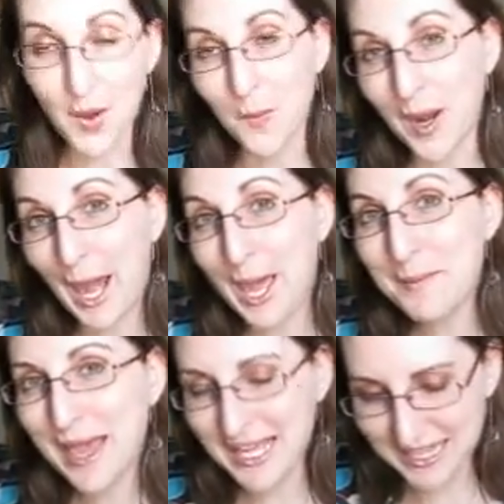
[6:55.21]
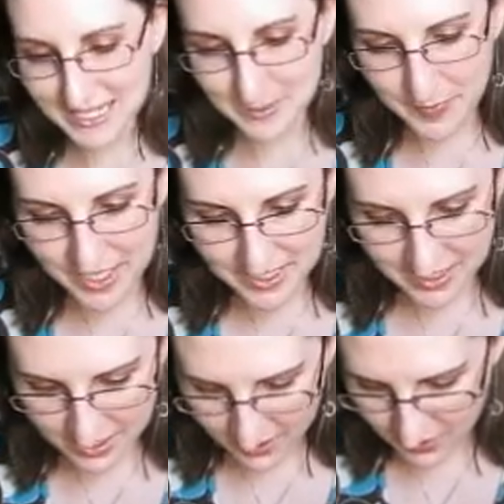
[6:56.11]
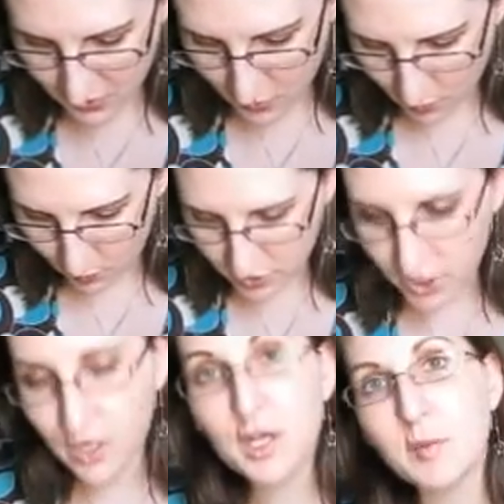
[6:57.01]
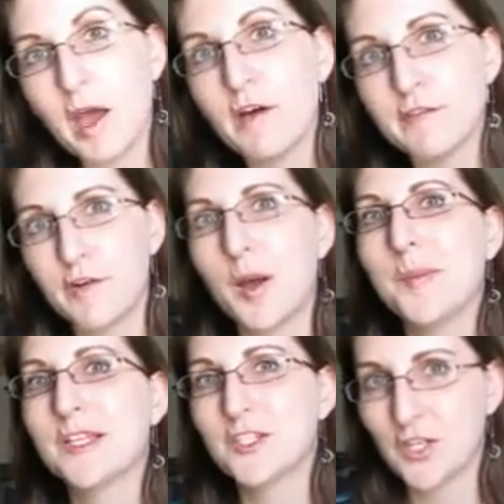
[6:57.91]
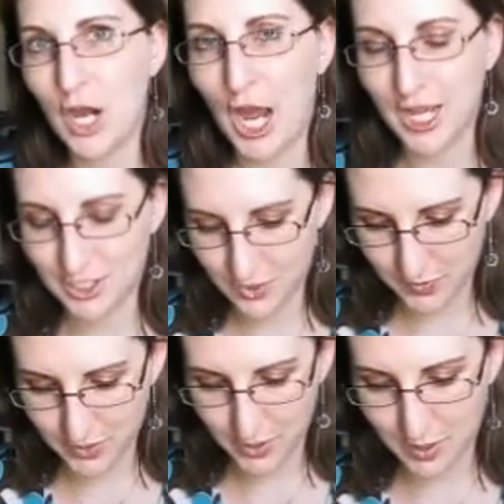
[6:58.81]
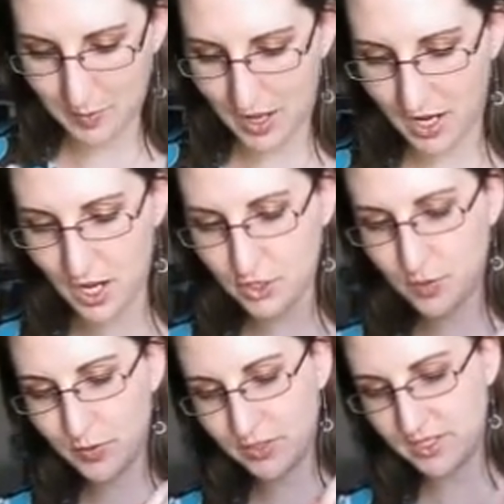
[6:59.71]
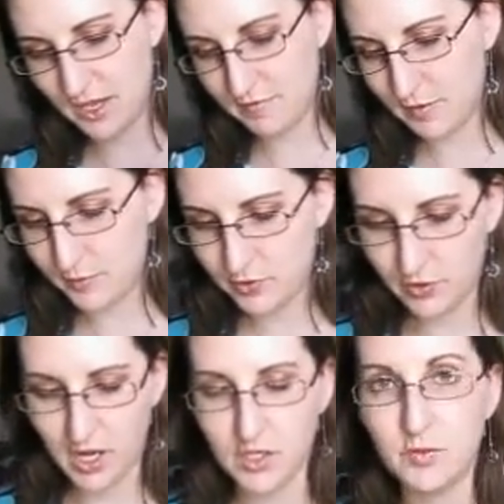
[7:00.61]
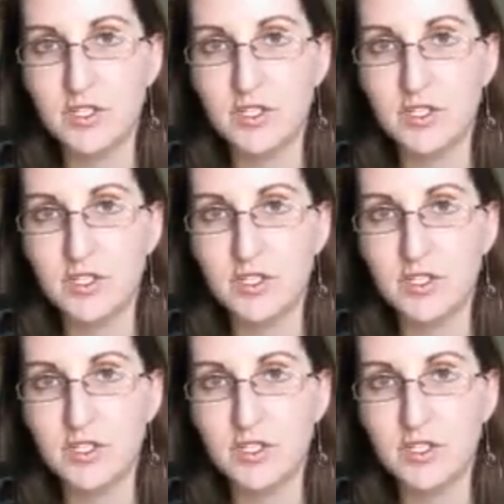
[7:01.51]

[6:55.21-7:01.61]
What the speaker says: When I make these pieces, we're talking about from scratch. We're talking about 100% from scratch. We